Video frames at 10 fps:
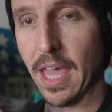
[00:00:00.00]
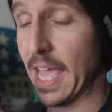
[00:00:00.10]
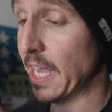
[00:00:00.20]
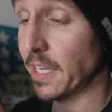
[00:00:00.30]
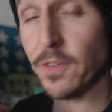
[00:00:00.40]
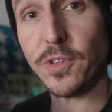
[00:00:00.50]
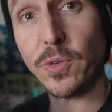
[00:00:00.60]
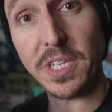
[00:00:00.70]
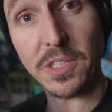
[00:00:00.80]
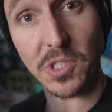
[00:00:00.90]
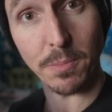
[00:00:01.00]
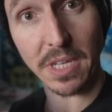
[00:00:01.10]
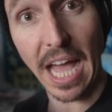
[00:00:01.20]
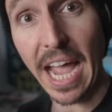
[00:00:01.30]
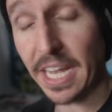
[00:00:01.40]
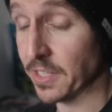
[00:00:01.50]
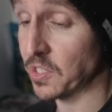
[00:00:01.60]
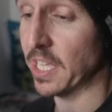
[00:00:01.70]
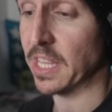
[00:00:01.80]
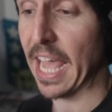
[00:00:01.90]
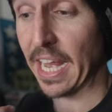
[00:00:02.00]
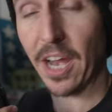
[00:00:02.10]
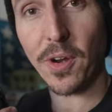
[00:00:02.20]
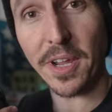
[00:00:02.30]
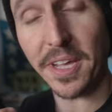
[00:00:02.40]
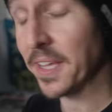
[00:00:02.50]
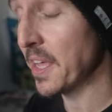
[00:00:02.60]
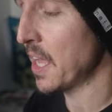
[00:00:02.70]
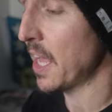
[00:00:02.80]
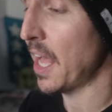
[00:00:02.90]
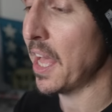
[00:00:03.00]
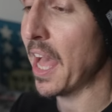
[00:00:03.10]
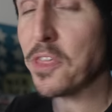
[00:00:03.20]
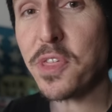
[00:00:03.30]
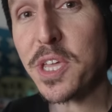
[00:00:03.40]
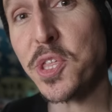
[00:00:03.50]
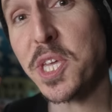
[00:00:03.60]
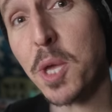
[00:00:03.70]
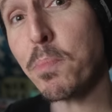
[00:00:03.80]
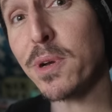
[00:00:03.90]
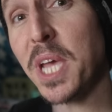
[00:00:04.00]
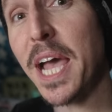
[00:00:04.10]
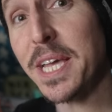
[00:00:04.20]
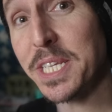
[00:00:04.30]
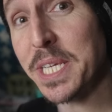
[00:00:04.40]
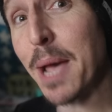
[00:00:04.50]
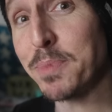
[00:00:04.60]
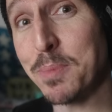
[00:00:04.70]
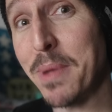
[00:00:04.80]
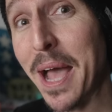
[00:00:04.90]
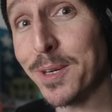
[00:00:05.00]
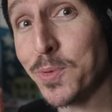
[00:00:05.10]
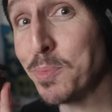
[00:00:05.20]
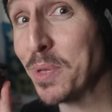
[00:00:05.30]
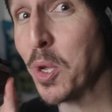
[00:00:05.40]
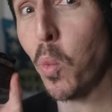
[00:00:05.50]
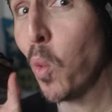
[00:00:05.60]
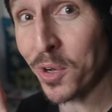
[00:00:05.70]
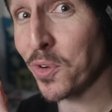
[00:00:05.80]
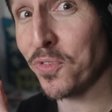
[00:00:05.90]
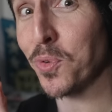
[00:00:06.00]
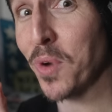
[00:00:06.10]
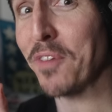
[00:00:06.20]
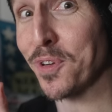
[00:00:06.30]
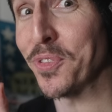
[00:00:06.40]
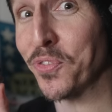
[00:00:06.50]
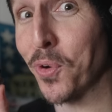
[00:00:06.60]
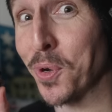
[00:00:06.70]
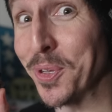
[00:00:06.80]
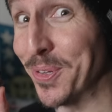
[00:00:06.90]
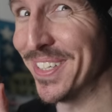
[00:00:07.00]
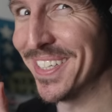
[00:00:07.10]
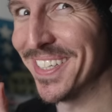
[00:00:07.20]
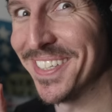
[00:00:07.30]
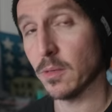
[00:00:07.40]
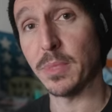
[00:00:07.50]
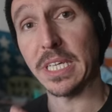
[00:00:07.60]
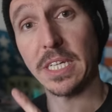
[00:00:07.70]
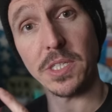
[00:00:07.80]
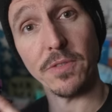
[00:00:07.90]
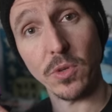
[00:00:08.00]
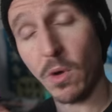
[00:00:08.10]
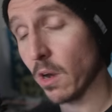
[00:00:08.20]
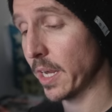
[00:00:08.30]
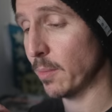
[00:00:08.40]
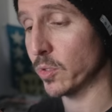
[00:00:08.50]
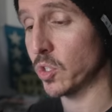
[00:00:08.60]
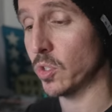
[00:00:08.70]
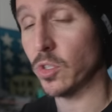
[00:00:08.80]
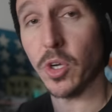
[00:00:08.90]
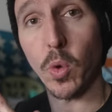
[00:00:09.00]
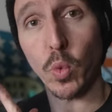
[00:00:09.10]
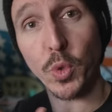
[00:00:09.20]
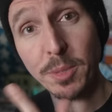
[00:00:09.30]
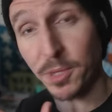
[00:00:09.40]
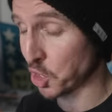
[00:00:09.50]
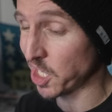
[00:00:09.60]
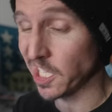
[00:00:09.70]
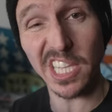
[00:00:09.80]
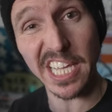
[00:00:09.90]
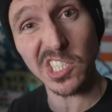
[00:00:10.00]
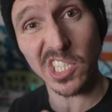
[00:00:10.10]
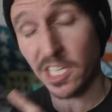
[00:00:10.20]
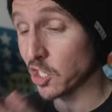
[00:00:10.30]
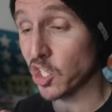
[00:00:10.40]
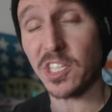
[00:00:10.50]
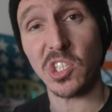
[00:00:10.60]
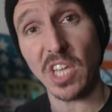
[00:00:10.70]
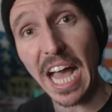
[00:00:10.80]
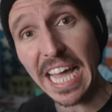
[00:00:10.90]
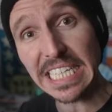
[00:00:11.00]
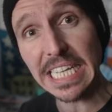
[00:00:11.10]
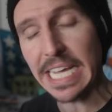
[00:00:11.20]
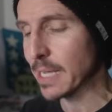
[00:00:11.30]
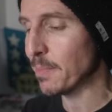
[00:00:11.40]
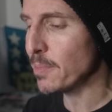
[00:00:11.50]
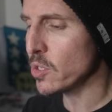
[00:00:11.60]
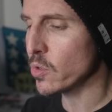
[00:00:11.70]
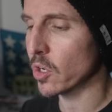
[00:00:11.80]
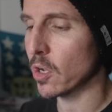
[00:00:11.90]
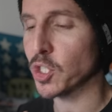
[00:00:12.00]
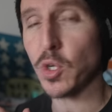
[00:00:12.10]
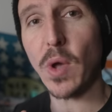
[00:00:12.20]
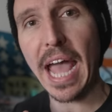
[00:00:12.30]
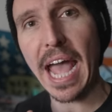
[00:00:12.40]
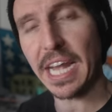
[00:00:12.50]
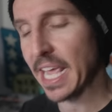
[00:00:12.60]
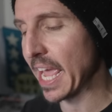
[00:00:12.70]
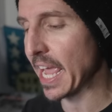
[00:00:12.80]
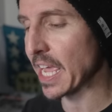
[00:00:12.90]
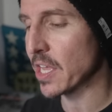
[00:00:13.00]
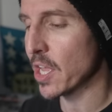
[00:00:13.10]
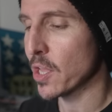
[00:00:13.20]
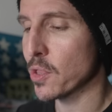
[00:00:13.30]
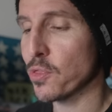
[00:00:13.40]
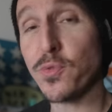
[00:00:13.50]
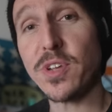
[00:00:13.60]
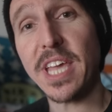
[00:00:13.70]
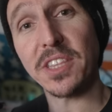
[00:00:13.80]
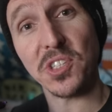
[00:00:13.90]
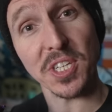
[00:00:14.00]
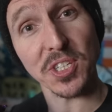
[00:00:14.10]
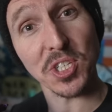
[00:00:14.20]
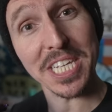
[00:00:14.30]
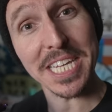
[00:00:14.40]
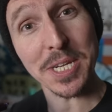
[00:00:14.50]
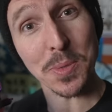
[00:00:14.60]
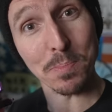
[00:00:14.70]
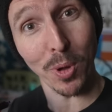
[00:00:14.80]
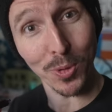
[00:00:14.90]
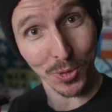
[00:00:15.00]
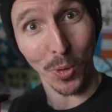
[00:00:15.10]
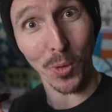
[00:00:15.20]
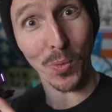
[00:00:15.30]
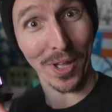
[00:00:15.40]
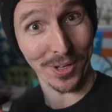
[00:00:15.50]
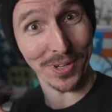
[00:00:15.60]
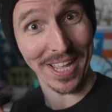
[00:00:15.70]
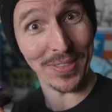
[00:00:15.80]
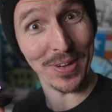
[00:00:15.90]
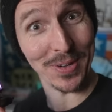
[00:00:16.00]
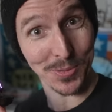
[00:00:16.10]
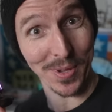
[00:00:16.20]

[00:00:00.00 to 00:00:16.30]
and if you need some guidance in that area, uh, I think the Kippertie Adapta mount would be a wonderful reference for you. Because if you are able to, you know, remachine this and adjust the height, maybe you could also add a 3816 bolt hole while you're down there as